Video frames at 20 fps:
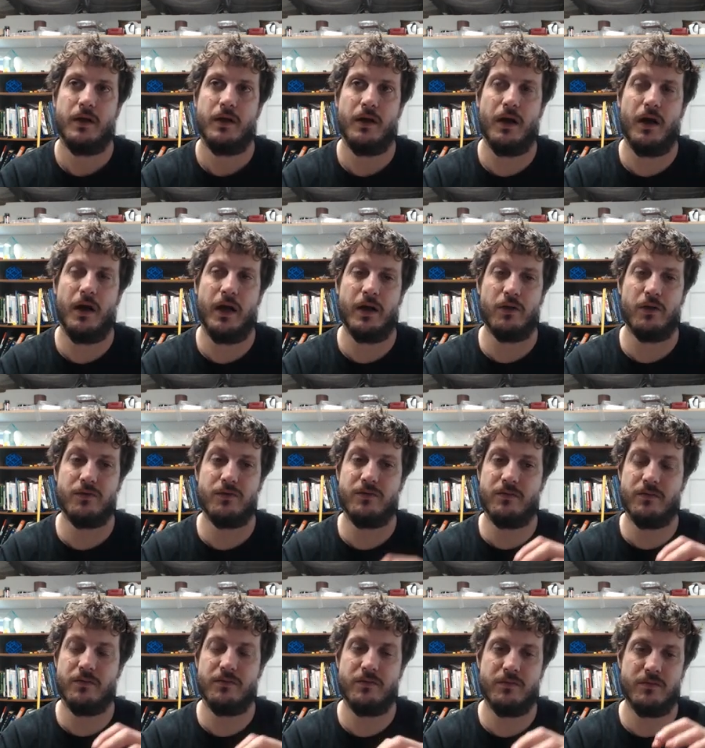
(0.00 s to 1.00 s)
It'll
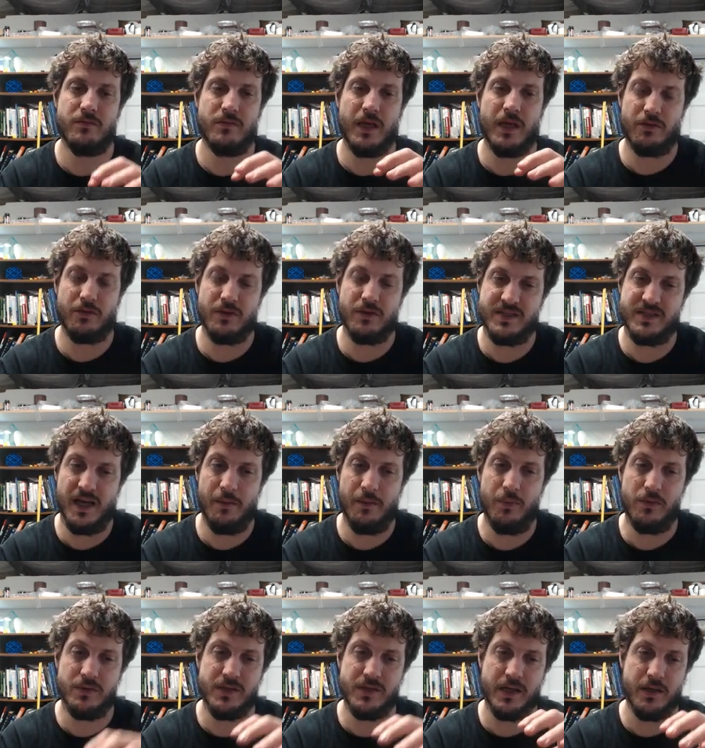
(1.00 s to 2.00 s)
take 3
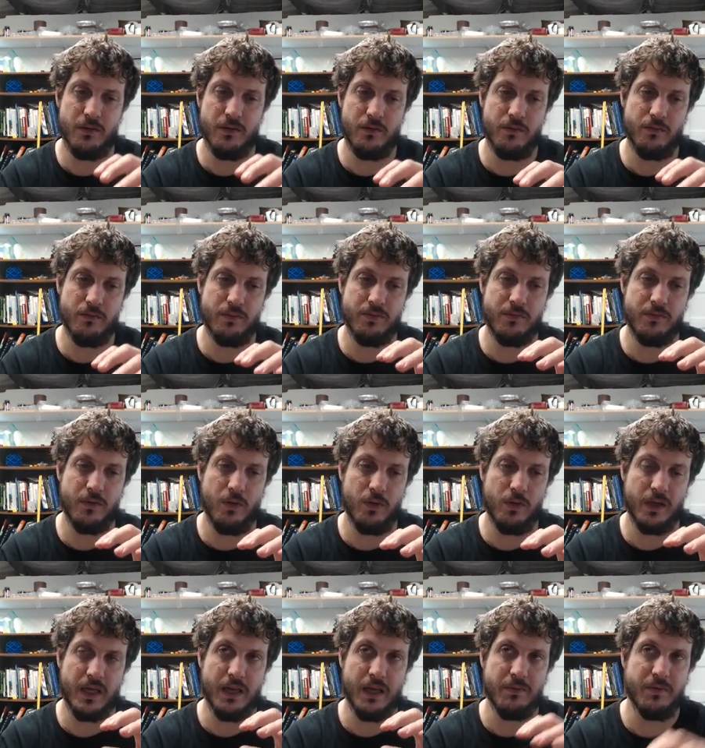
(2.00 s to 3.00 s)
samples, and it'll
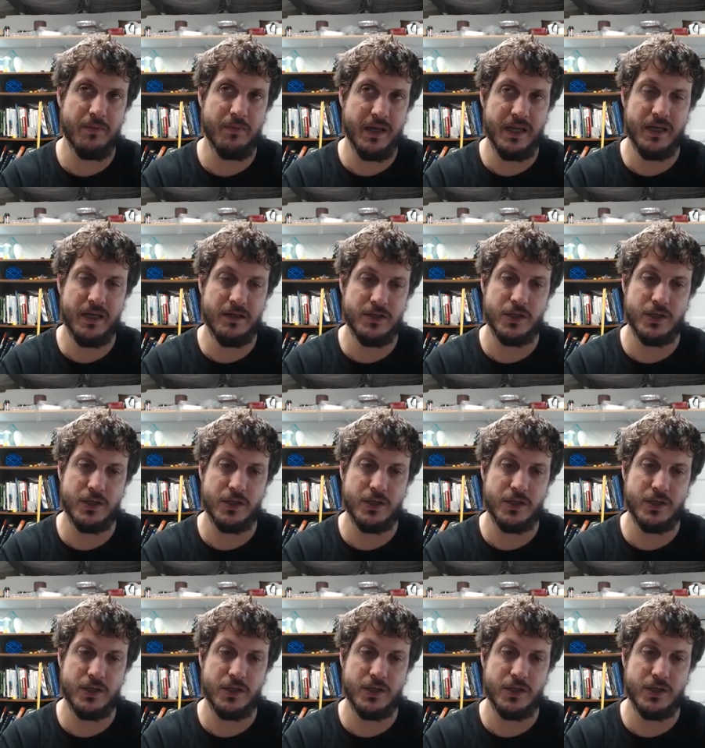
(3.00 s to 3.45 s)
only keep the median,